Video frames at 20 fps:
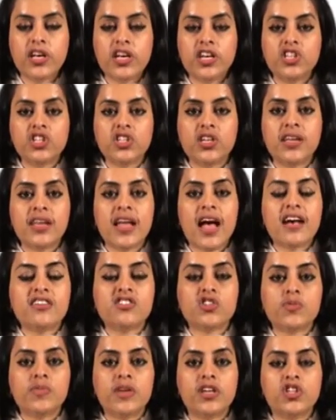communication
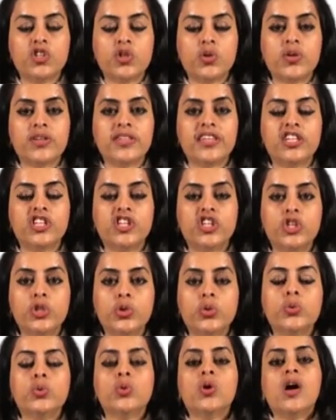as to make sure that
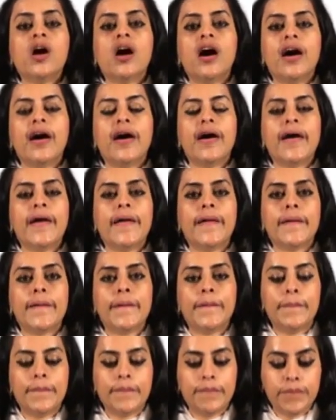you
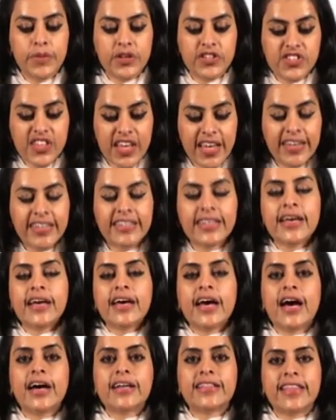present
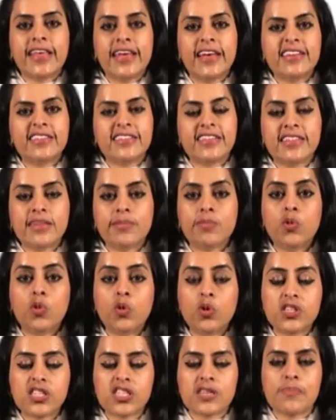things in the
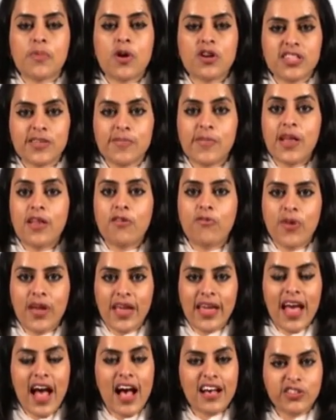most possible
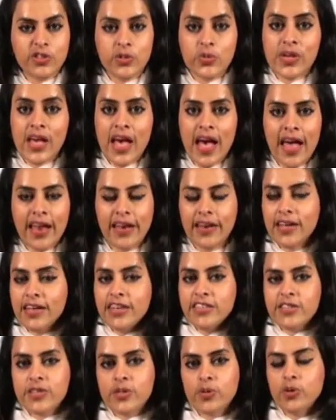way as you can.
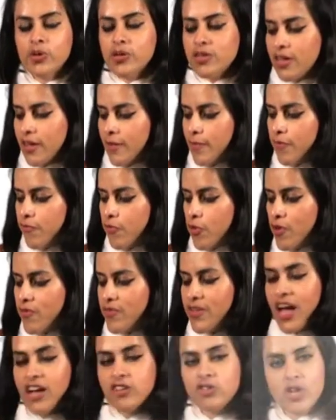So
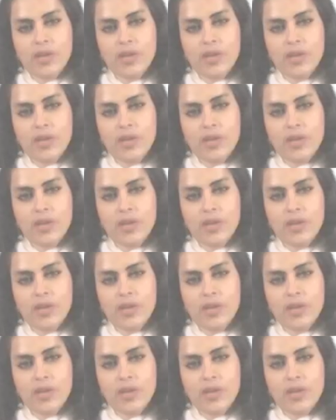before we